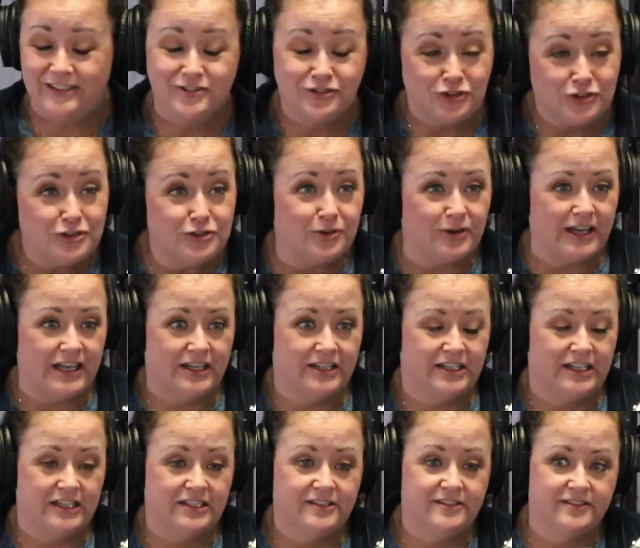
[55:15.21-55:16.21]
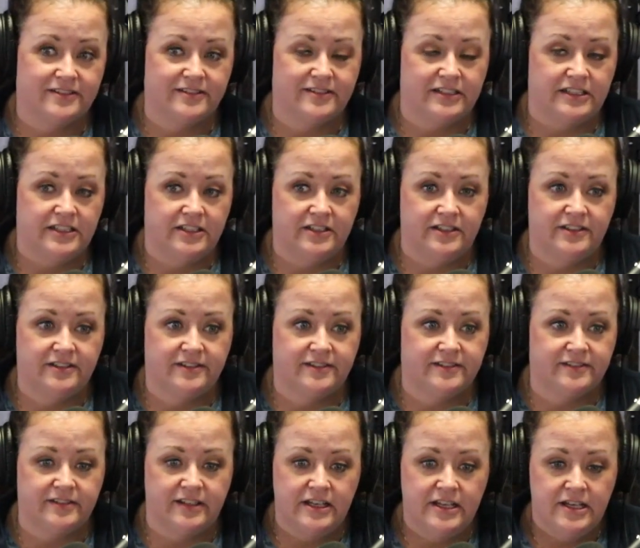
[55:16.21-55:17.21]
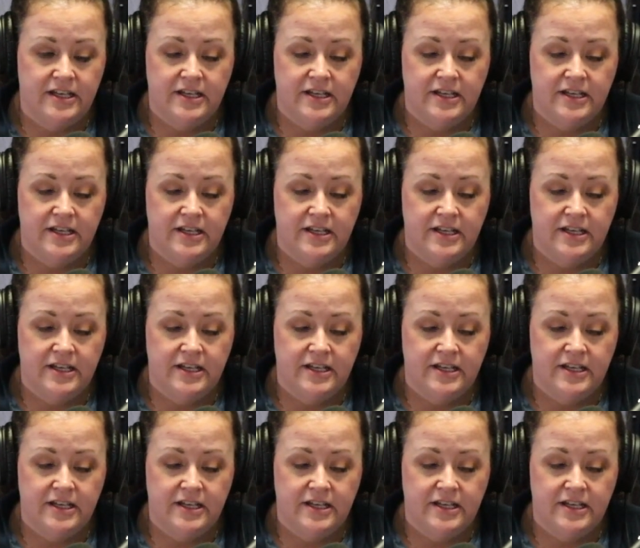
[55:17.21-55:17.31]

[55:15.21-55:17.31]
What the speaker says: It's true. And it's